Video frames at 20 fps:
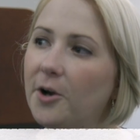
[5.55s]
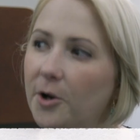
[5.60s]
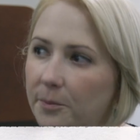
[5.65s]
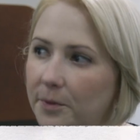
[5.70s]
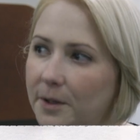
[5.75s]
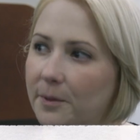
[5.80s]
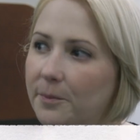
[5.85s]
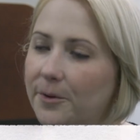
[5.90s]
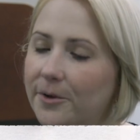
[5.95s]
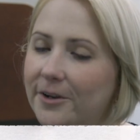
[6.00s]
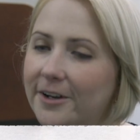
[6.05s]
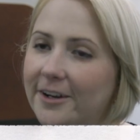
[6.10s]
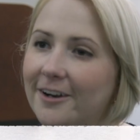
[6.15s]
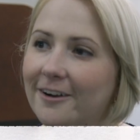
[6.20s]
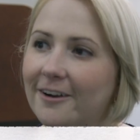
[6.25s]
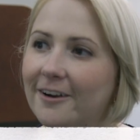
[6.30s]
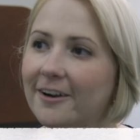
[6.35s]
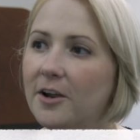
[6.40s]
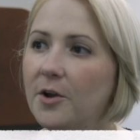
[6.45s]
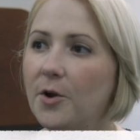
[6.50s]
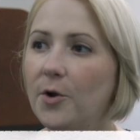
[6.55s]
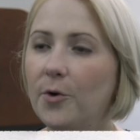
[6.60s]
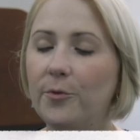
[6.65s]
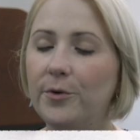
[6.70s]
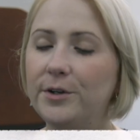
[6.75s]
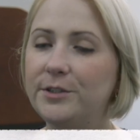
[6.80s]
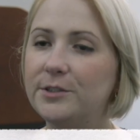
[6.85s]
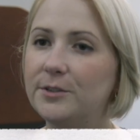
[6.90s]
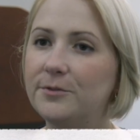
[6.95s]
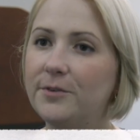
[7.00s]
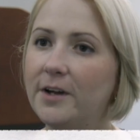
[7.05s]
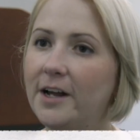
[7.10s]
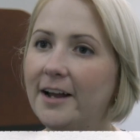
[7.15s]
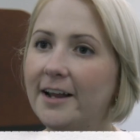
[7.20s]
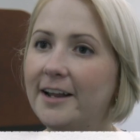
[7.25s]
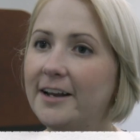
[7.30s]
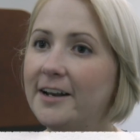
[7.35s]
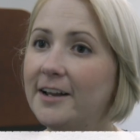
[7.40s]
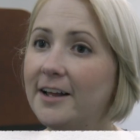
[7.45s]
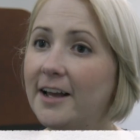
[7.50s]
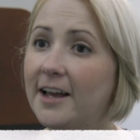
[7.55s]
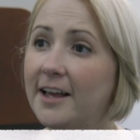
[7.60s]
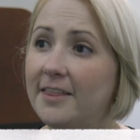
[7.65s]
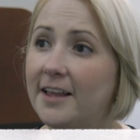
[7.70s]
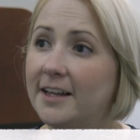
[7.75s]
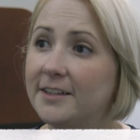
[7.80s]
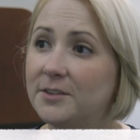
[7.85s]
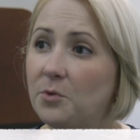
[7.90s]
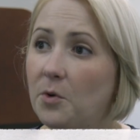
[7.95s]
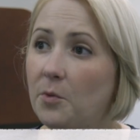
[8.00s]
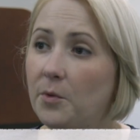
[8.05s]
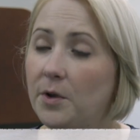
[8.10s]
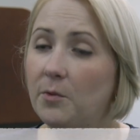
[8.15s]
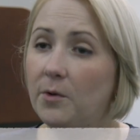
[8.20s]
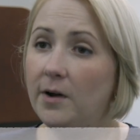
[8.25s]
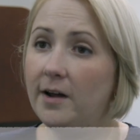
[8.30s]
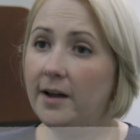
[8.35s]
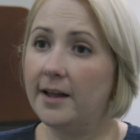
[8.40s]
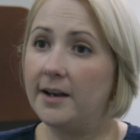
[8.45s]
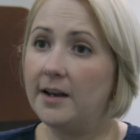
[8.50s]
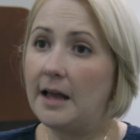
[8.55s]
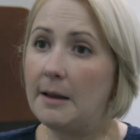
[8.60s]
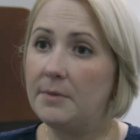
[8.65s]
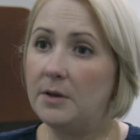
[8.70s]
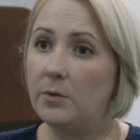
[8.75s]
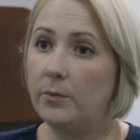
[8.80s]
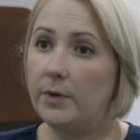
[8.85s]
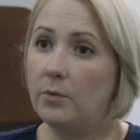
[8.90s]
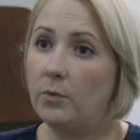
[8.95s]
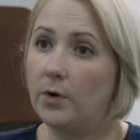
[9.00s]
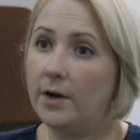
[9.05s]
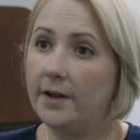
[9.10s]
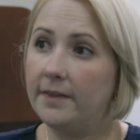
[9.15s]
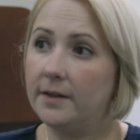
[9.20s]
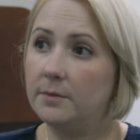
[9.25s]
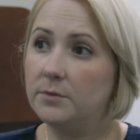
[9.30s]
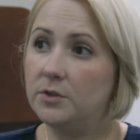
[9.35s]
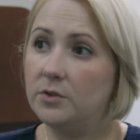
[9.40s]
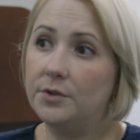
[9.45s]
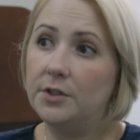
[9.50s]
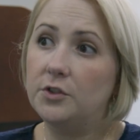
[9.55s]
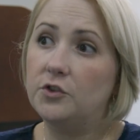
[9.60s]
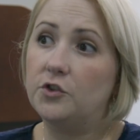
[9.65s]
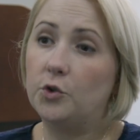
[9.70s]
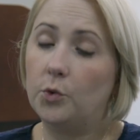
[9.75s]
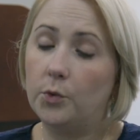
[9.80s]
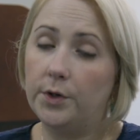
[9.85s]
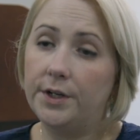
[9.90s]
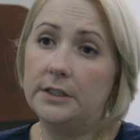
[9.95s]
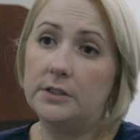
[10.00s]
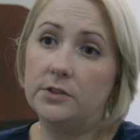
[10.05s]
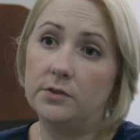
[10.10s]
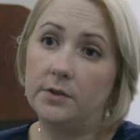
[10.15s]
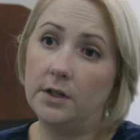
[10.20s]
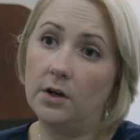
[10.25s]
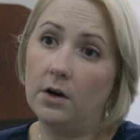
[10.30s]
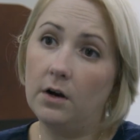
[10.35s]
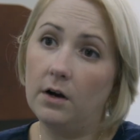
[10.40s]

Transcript: The art people are here, which is fine. And that's what we want. I mean, we want them to enjoy doing